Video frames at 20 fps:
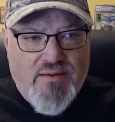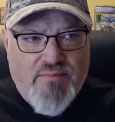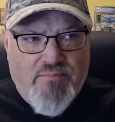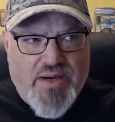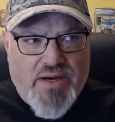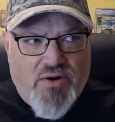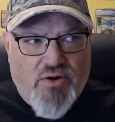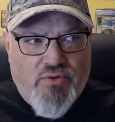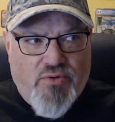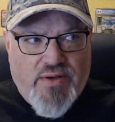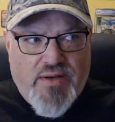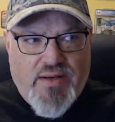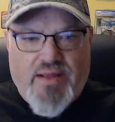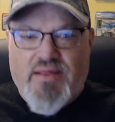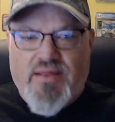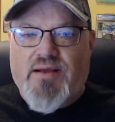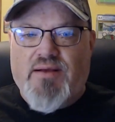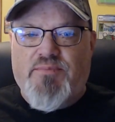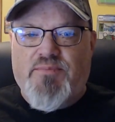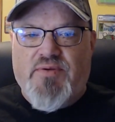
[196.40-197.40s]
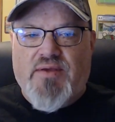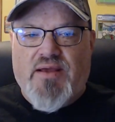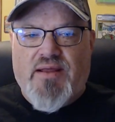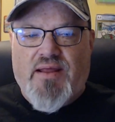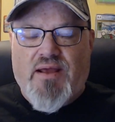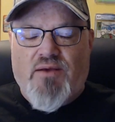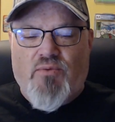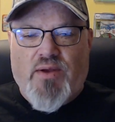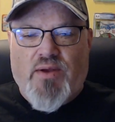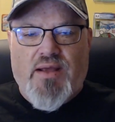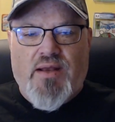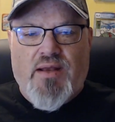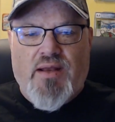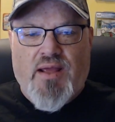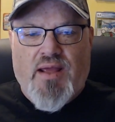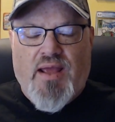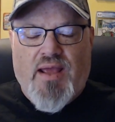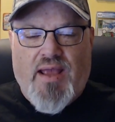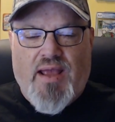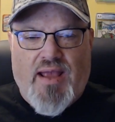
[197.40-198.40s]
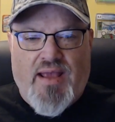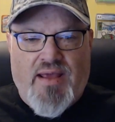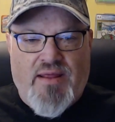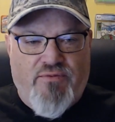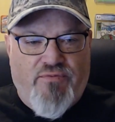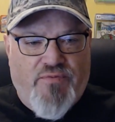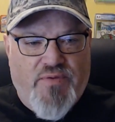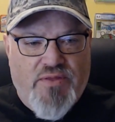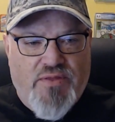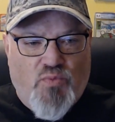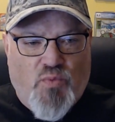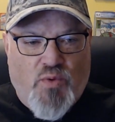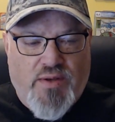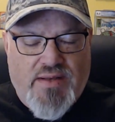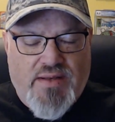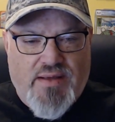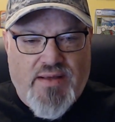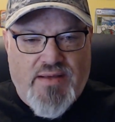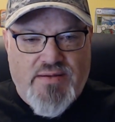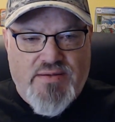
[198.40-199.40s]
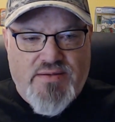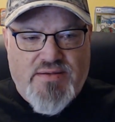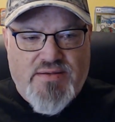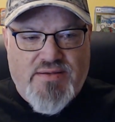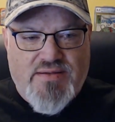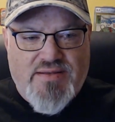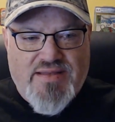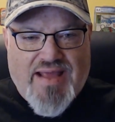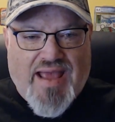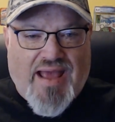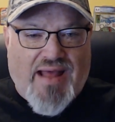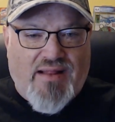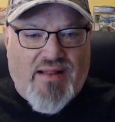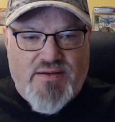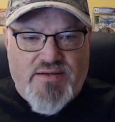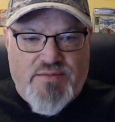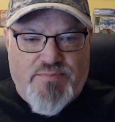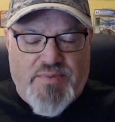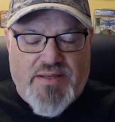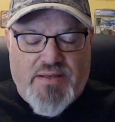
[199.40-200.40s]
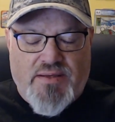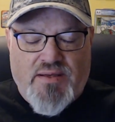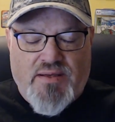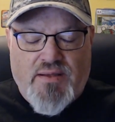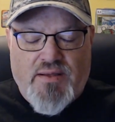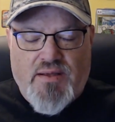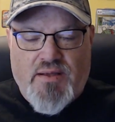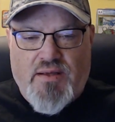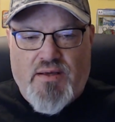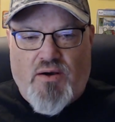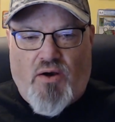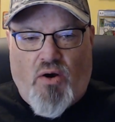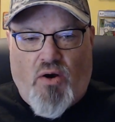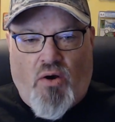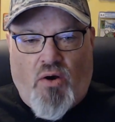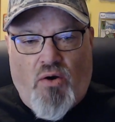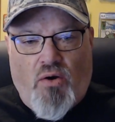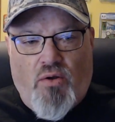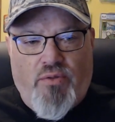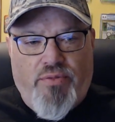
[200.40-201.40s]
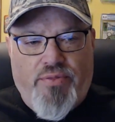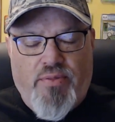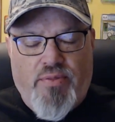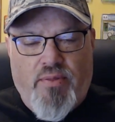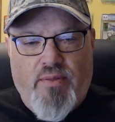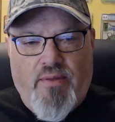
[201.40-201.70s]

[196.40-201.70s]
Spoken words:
I think I'm saying that right. And the 5th one is Talisman. All